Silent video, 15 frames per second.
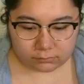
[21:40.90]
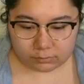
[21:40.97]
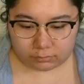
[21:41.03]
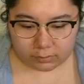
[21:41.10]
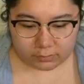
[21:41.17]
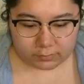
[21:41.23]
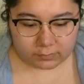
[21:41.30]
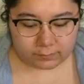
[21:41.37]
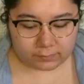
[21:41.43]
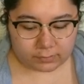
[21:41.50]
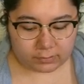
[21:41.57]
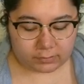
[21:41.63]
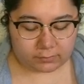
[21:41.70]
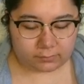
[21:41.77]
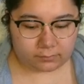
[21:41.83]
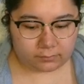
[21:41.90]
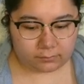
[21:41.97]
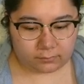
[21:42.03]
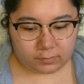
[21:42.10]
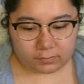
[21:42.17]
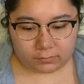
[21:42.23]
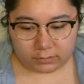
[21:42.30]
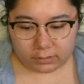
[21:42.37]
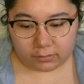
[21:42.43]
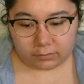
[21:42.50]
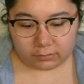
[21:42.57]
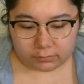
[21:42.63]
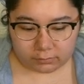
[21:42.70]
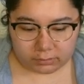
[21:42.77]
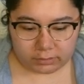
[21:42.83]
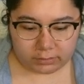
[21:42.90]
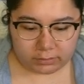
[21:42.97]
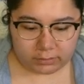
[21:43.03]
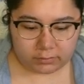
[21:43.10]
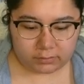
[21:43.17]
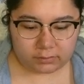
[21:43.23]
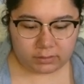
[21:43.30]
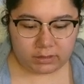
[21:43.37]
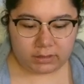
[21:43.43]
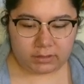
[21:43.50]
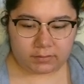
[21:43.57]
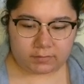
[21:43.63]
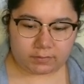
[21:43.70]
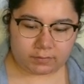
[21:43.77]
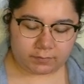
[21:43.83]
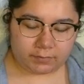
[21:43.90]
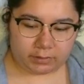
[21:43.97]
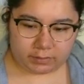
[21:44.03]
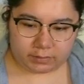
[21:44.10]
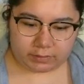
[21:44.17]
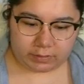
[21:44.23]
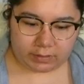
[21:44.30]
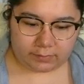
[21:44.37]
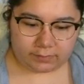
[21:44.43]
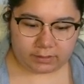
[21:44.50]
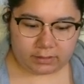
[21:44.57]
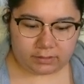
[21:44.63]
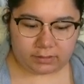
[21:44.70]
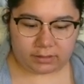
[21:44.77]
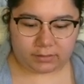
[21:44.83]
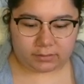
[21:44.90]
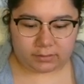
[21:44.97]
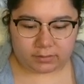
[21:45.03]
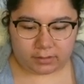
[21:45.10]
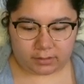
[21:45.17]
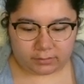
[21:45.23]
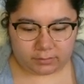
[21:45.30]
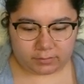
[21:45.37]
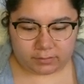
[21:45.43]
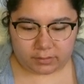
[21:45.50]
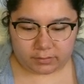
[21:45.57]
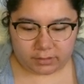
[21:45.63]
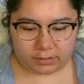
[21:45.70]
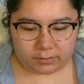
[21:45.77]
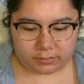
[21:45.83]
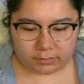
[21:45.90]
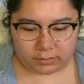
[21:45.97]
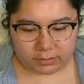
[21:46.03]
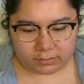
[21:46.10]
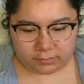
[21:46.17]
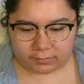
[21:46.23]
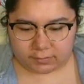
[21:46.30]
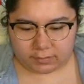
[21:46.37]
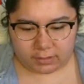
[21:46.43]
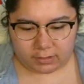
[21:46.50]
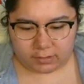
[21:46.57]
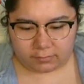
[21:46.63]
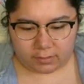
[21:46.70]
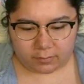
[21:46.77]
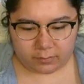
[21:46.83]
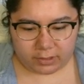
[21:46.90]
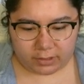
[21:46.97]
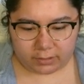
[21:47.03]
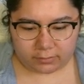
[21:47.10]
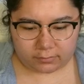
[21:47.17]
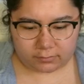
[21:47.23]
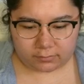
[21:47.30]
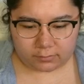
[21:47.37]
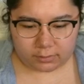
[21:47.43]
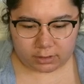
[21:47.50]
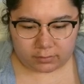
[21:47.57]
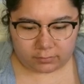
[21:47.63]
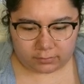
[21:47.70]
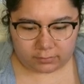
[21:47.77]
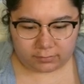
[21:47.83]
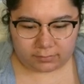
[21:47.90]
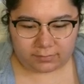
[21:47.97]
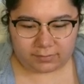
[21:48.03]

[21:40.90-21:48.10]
drugs you've done, whether legal or illegal. So it's for your safety. Like the doctor's not there to like take you out back and jail you.